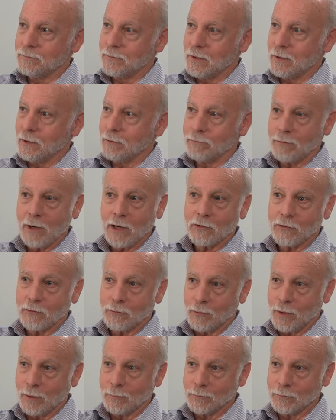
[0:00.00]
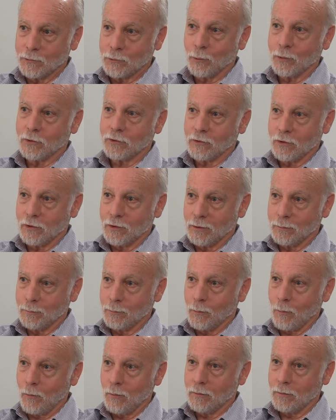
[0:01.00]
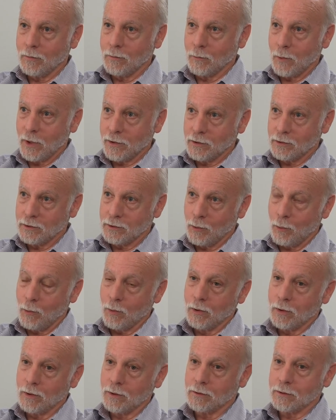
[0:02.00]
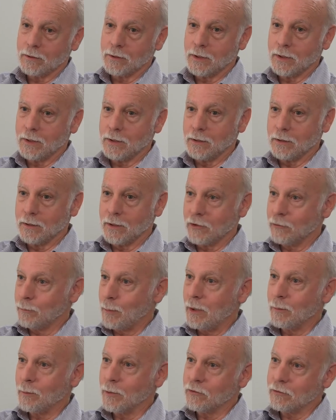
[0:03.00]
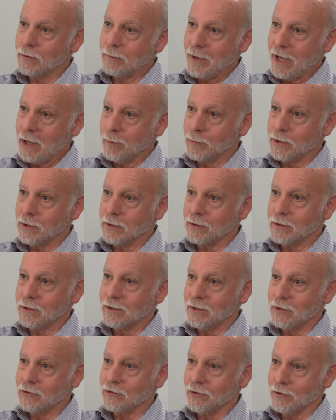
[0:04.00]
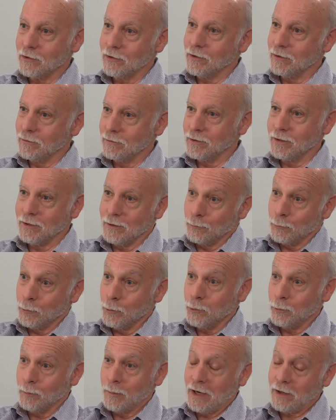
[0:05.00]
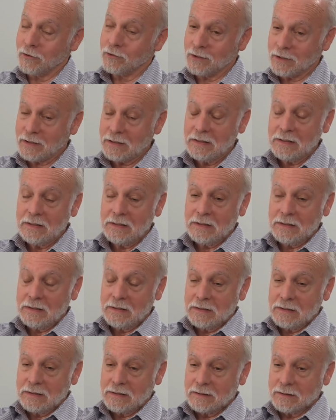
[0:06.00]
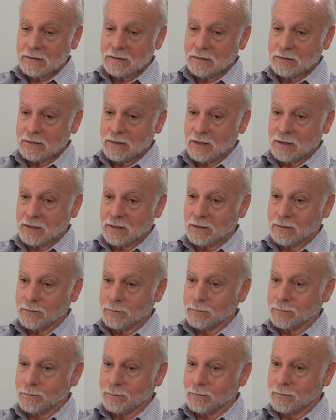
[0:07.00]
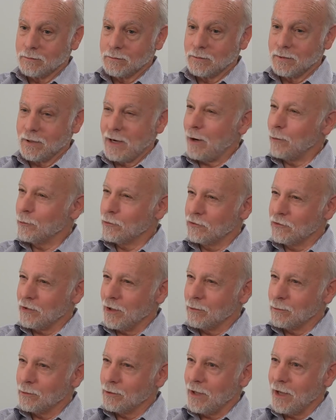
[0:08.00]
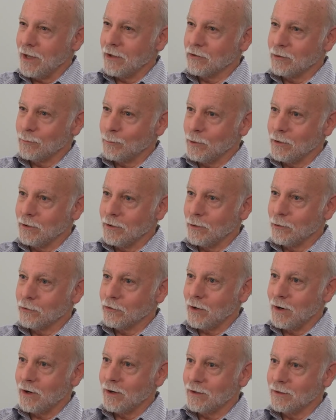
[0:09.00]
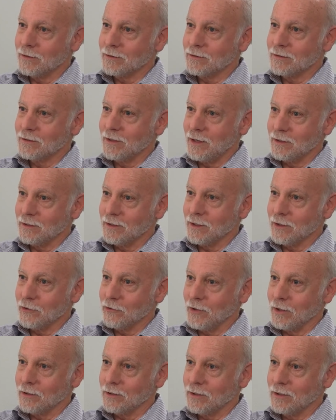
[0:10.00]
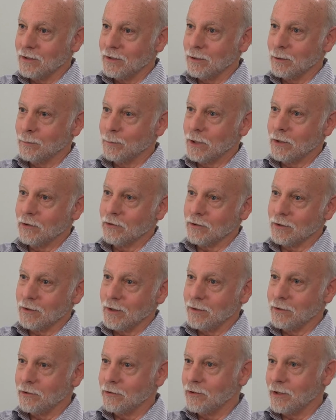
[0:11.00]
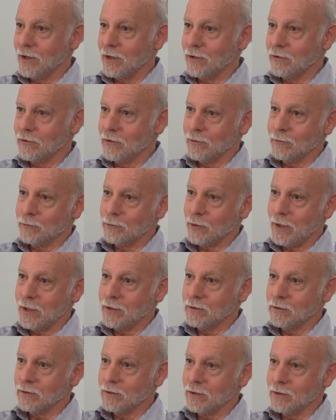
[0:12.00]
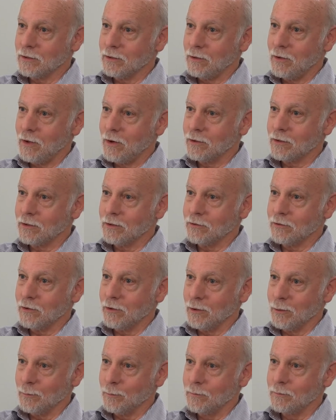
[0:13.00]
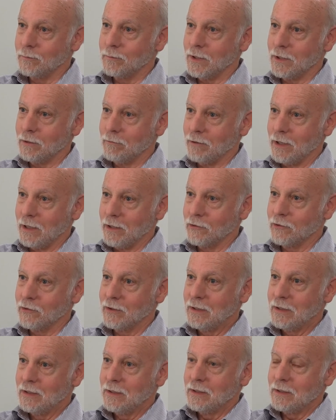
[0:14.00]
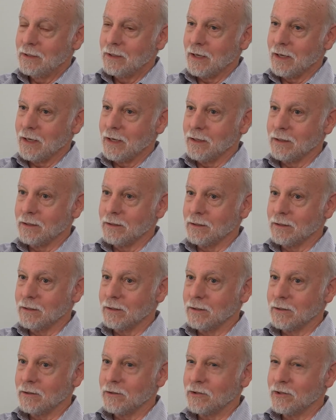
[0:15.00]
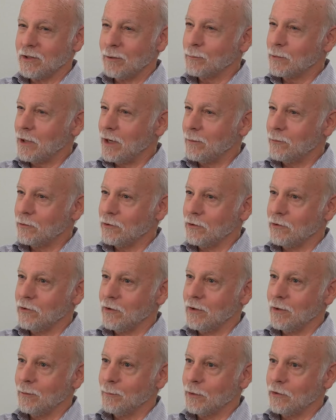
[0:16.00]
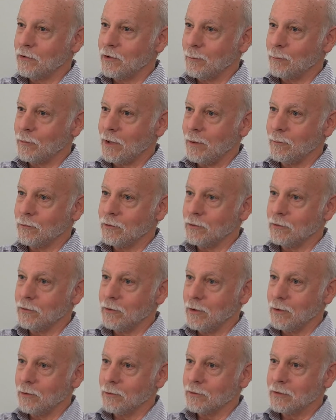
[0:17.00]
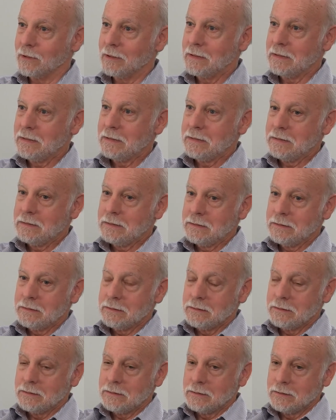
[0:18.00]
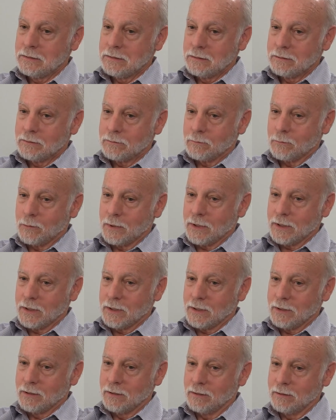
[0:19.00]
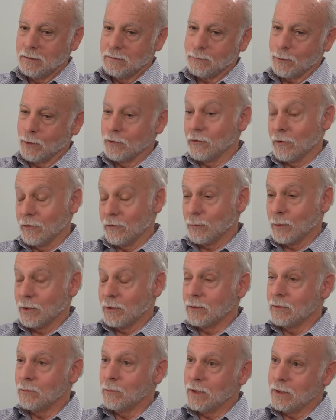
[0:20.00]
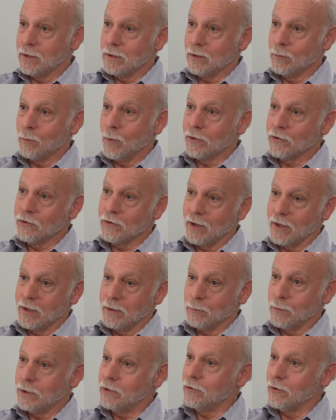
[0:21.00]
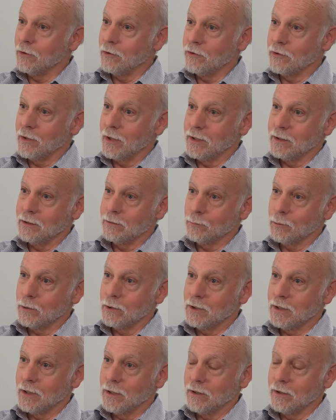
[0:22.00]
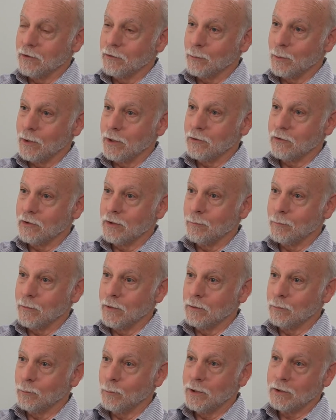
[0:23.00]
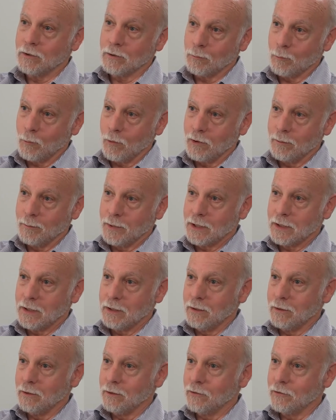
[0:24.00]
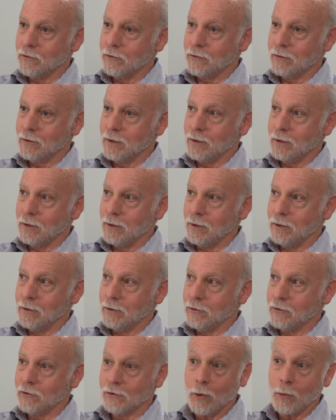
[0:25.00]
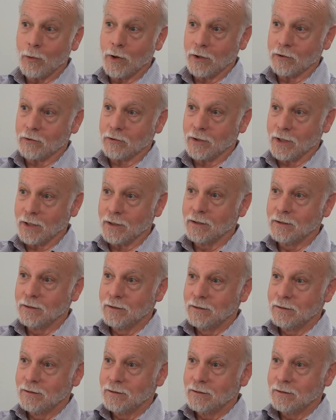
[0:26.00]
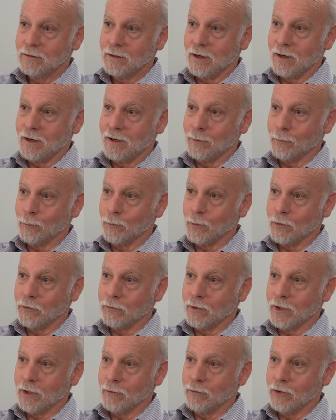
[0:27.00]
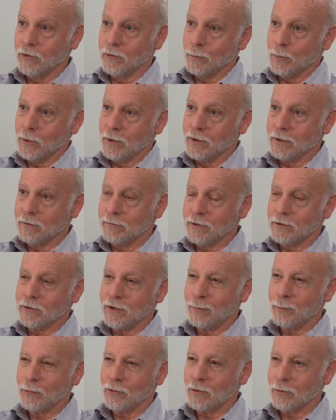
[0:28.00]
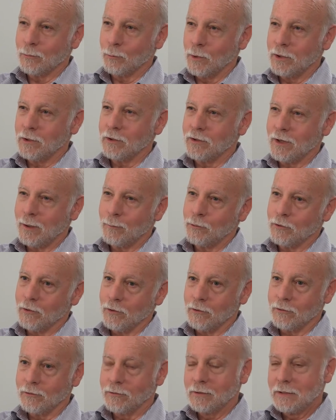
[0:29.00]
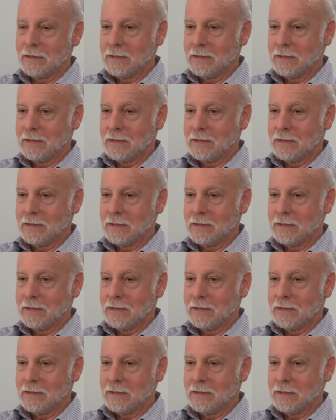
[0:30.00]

effects from short-term weather or in experiments from ambient conditions in the room, actually. How generalizable those are, I think, is unclear, because there are other studies that have tried to look at longer-term events, and sometimes you see them and sometimes you don't. For instance, we did one study, regional study in rural areas, where it seemed that winter warming in snow country was very visible. That if the winter temperatures